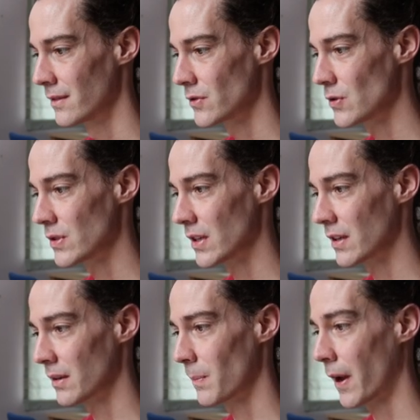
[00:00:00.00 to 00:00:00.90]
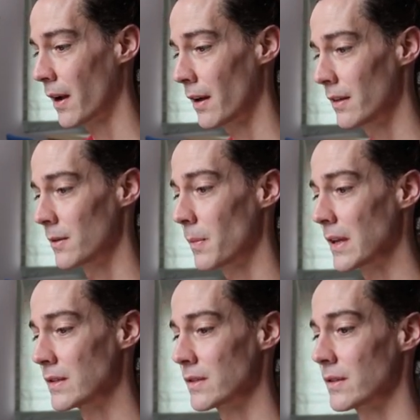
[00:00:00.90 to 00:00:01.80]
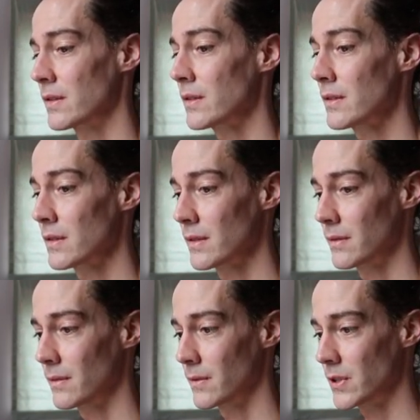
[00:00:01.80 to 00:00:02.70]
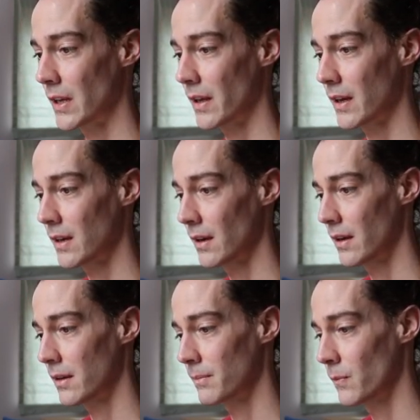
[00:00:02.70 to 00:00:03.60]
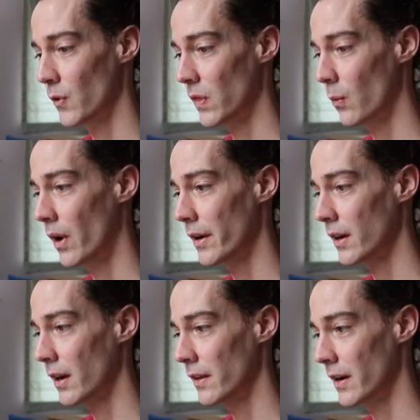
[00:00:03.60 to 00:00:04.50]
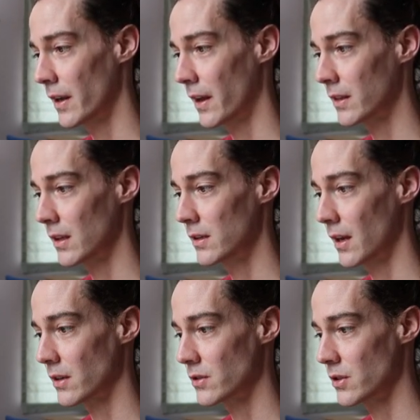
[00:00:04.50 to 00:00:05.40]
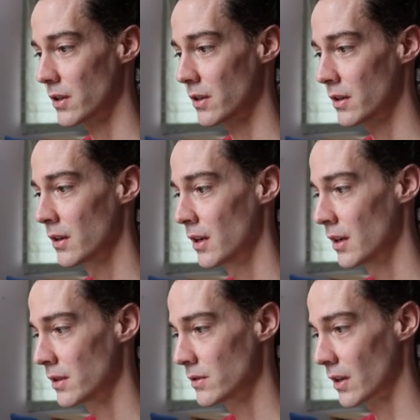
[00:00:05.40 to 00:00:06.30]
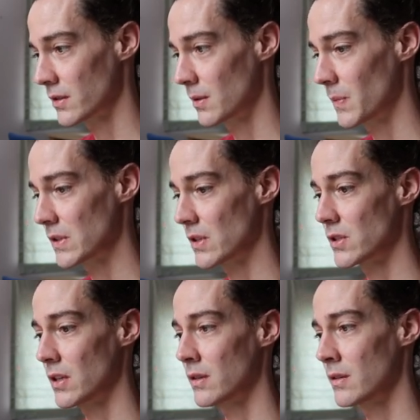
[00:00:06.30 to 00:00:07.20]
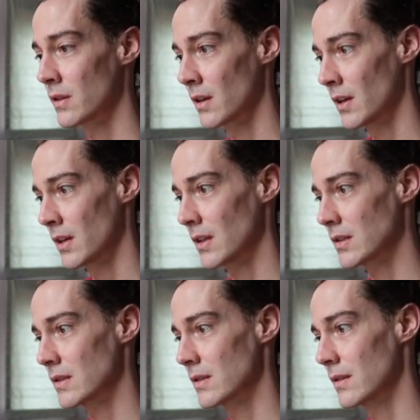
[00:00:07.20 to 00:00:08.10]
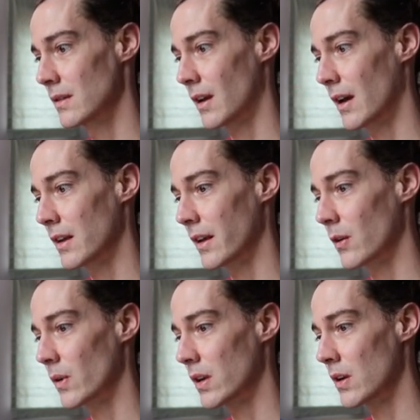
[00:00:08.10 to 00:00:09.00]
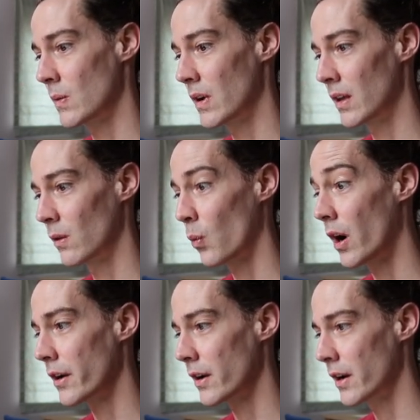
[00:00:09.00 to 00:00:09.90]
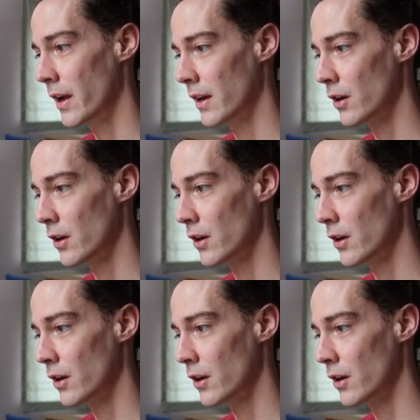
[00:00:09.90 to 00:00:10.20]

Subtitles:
Choosing the colored pencils, which I like. With the watercolor, I like the texture, juxtaposition. It's kind of like working with water and